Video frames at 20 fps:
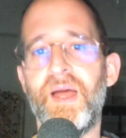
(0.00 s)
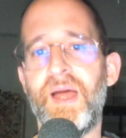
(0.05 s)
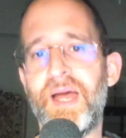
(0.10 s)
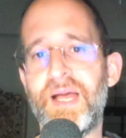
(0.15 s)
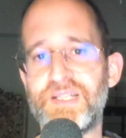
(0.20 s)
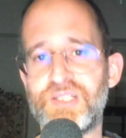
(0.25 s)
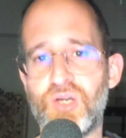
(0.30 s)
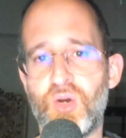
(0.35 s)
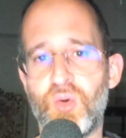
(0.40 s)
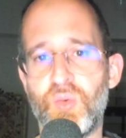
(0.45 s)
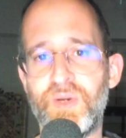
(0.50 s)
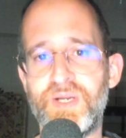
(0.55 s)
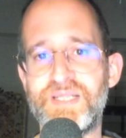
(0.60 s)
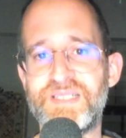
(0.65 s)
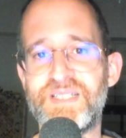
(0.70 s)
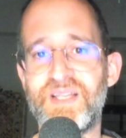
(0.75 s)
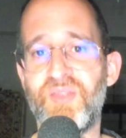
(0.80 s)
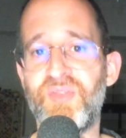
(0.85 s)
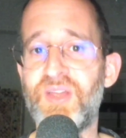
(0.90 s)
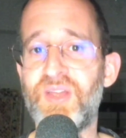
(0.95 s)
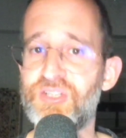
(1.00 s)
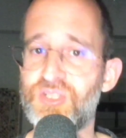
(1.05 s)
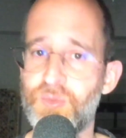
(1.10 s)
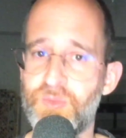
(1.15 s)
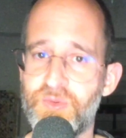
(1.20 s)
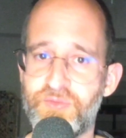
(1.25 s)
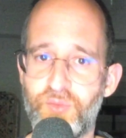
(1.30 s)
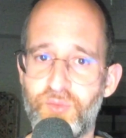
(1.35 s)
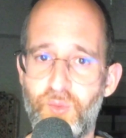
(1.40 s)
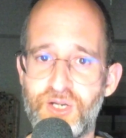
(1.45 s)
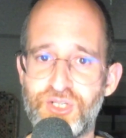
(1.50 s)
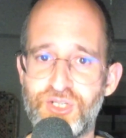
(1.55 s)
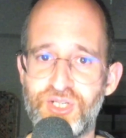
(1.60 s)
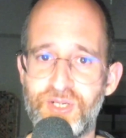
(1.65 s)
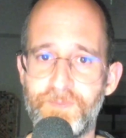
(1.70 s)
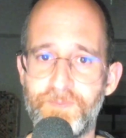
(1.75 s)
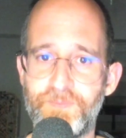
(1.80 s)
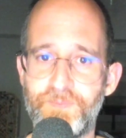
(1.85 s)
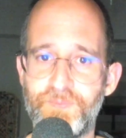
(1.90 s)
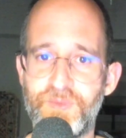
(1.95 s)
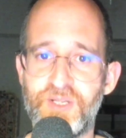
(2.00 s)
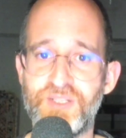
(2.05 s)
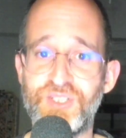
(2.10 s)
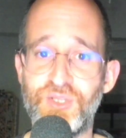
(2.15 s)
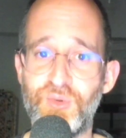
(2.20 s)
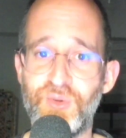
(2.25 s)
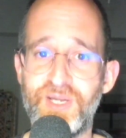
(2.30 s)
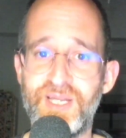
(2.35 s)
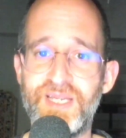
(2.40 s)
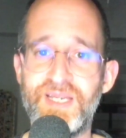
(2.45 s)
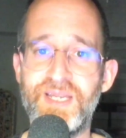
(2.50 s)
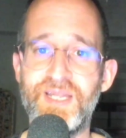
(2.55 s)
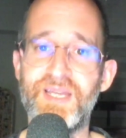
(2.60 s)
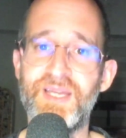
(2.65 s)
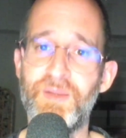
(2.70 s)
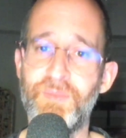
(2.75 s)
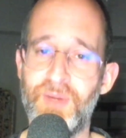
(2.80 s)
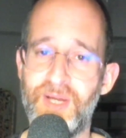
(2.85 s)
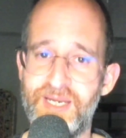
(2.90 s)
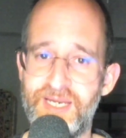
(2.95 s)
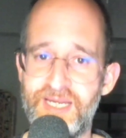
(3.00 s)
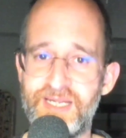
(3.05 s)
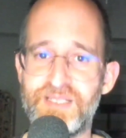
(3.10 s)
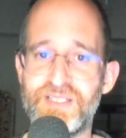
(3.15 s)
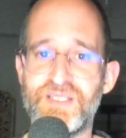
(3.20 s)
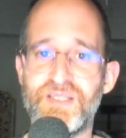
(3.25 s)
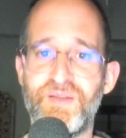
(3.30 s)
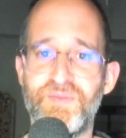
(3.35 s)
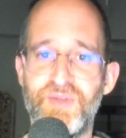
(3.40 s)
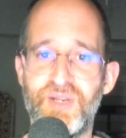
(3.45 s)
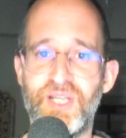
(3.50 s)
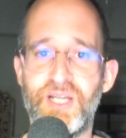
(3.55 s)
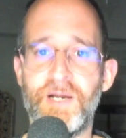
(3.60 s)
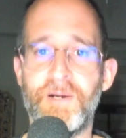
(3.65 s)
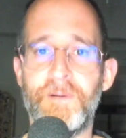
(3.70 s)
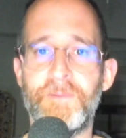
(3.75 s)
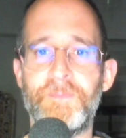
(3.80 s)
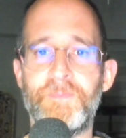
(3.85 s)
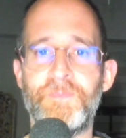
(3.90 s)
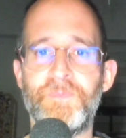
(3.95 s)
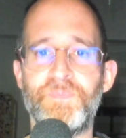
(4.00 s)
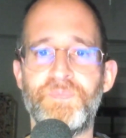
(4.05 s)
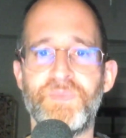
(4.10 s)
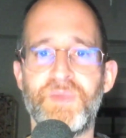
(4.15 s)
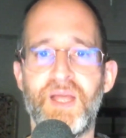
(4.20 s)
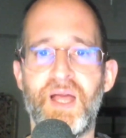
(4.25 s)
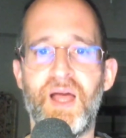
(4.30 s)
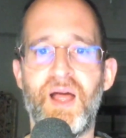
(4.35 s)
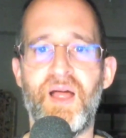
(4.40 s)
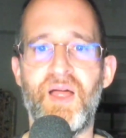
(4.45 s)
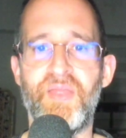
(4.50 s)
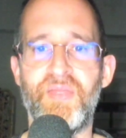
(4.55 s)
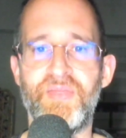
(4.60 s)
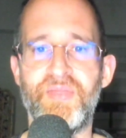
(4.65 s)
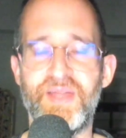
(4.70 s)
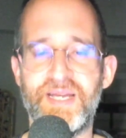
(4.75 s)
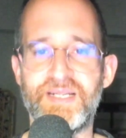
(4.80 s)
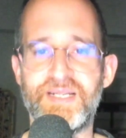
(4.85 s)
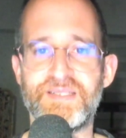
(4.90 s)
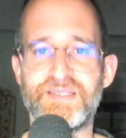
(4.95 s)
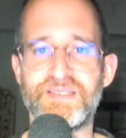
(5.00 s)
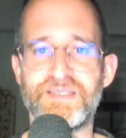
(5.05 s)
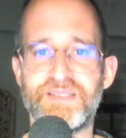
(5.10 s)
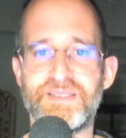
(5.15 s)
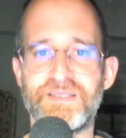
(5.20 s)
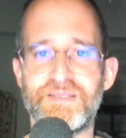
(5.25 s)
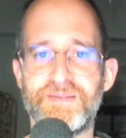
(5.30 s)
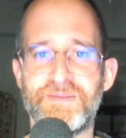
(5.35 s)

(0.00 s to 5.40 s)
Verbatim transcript: As always, thank you so much for watching. I'll see you again in my next video. Thanks.